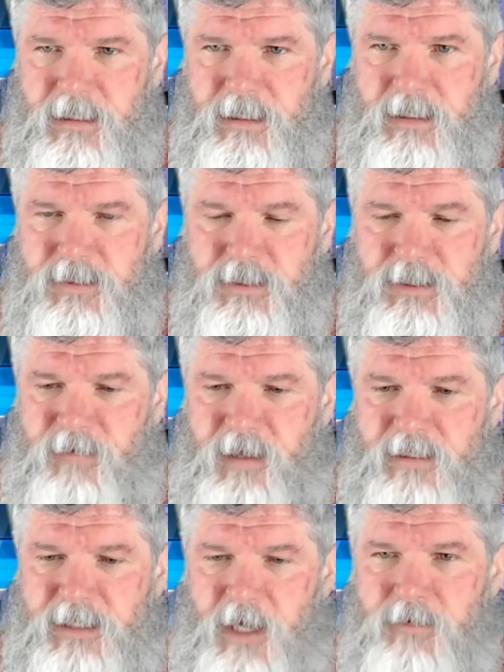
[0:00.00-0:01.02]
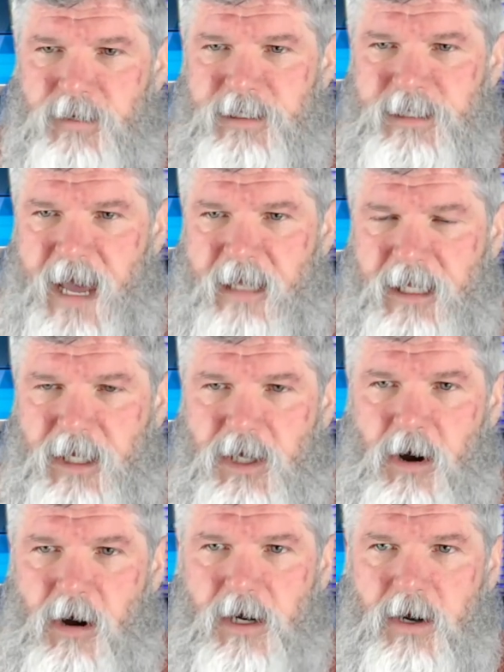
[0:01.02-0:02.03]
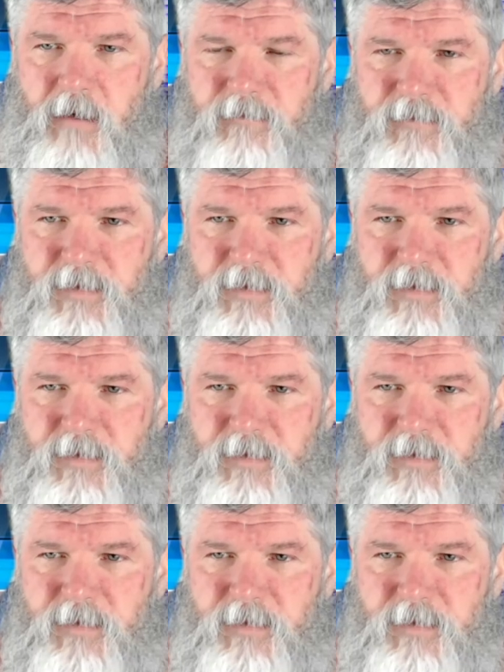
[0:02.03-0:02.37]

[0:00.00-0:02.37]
these are civilians under attack in Kharkov.